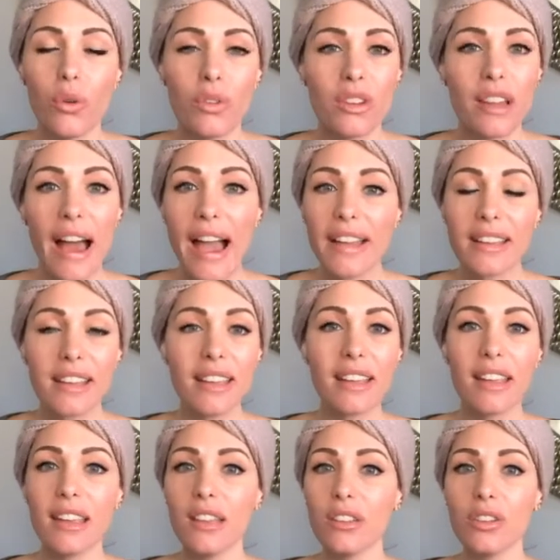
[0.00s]
lacking
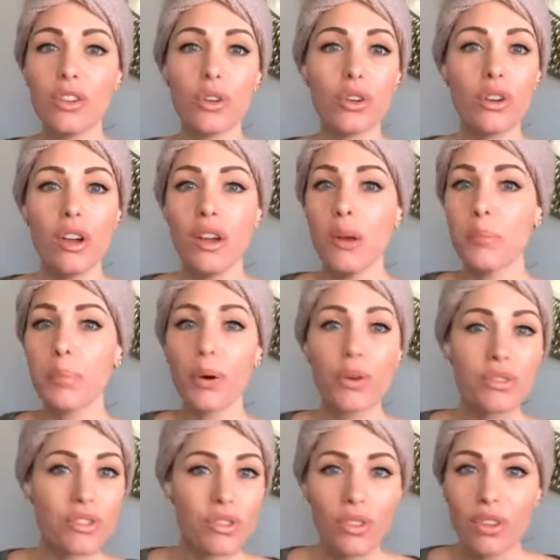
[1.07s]
in your
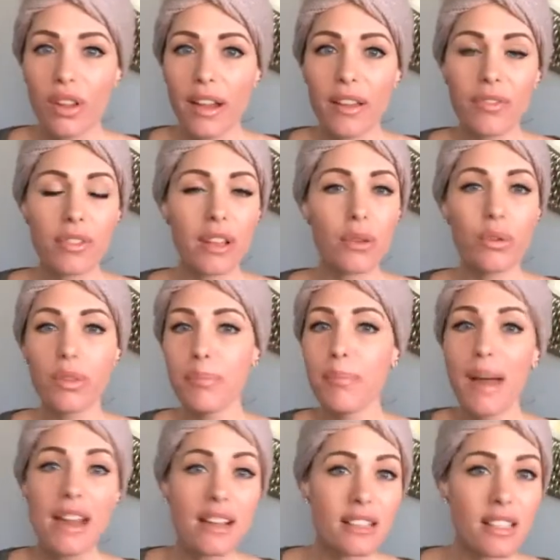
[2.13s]
personal life, like with
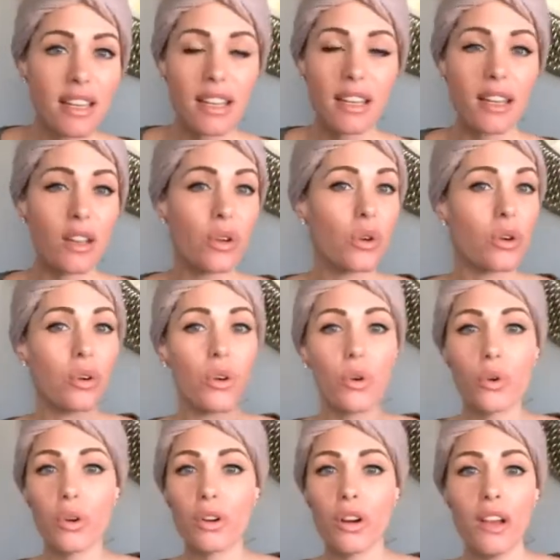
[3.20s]
meditating
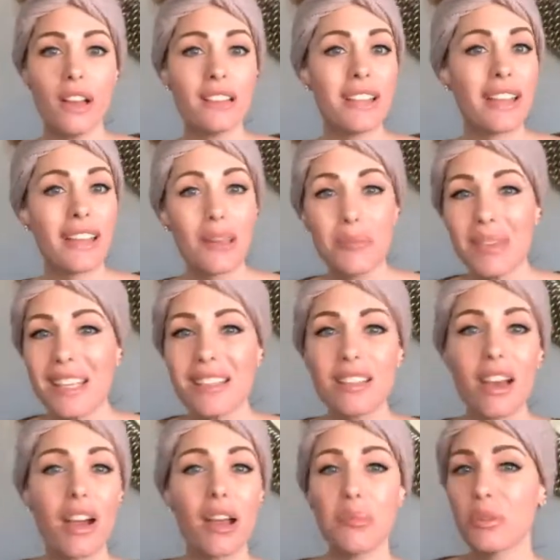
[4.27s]
or taking me
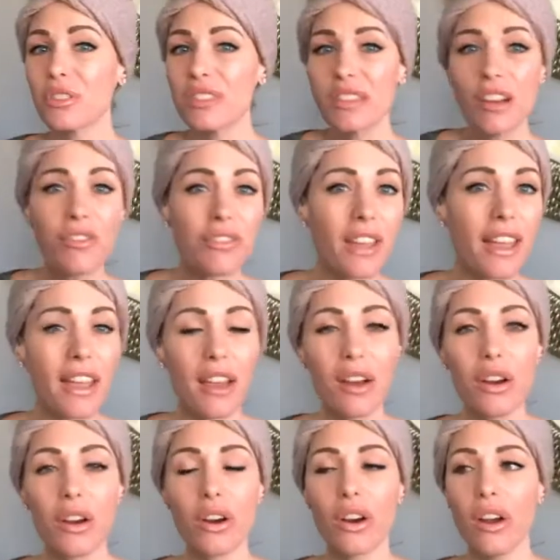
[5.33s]
time or
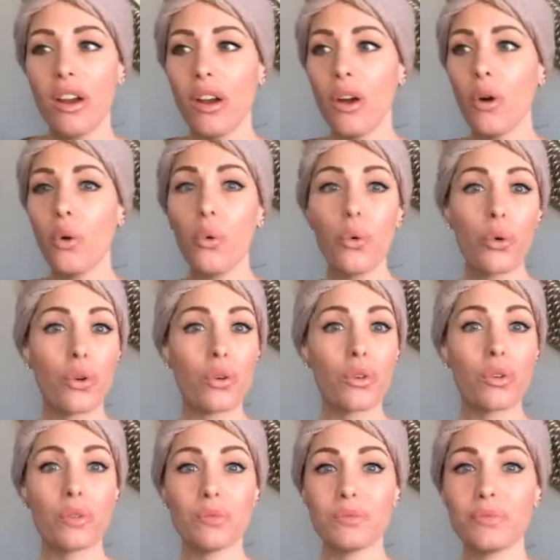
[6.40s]
self-care
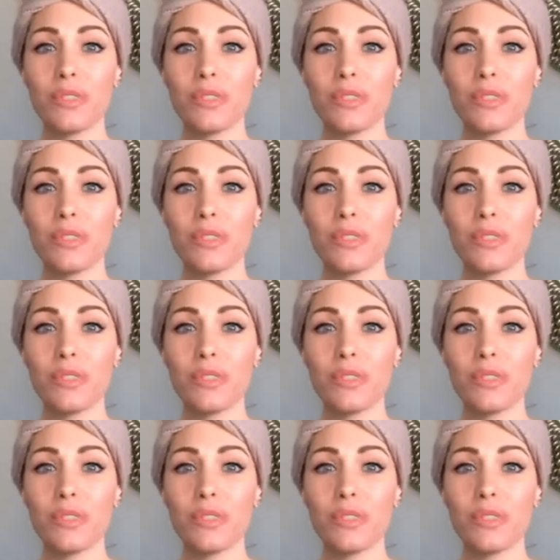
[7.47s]
or,